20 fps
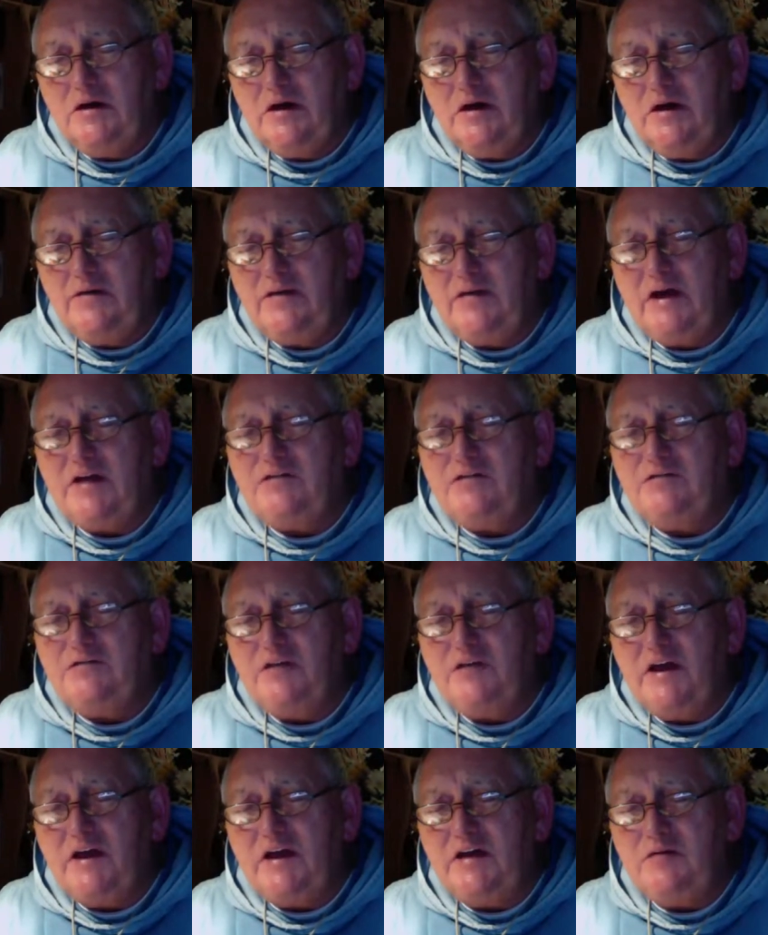And that
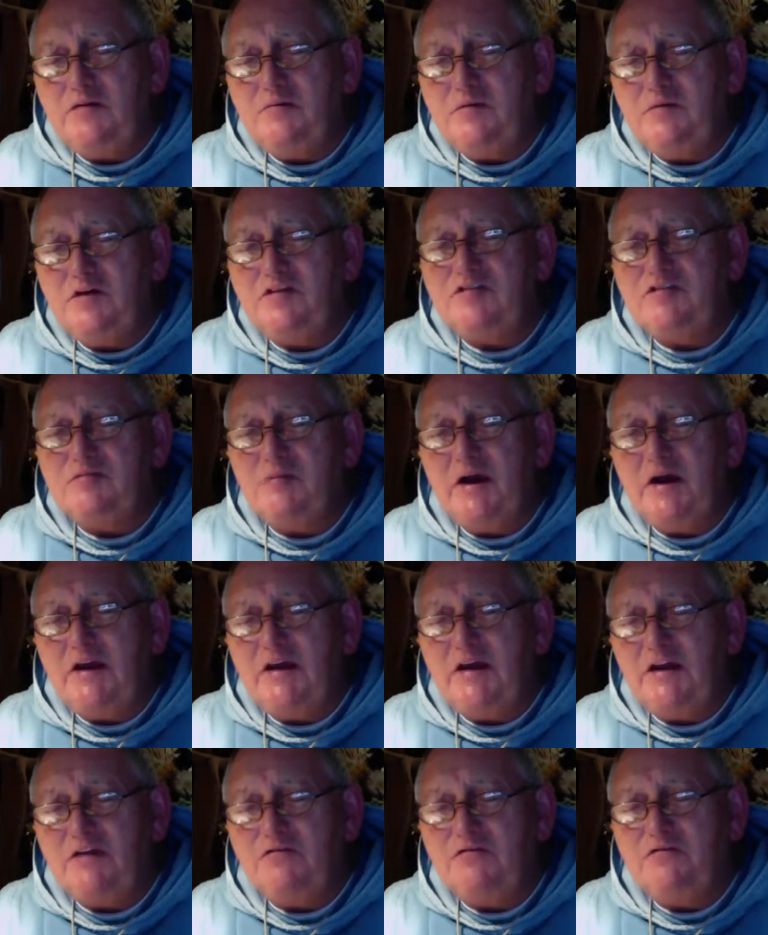flame is my
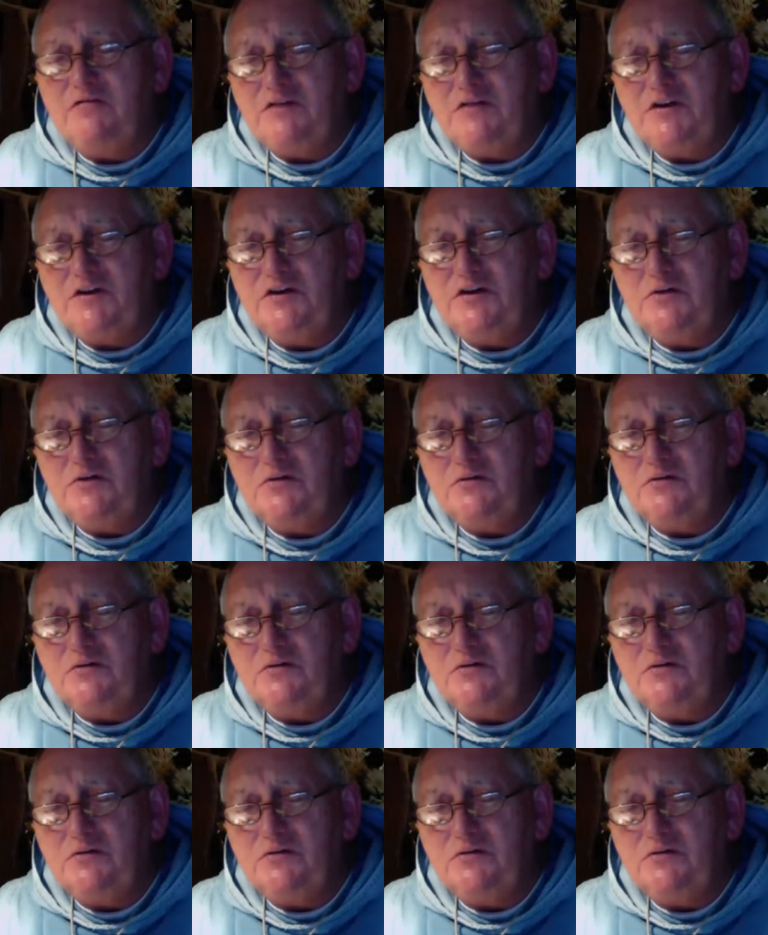love for you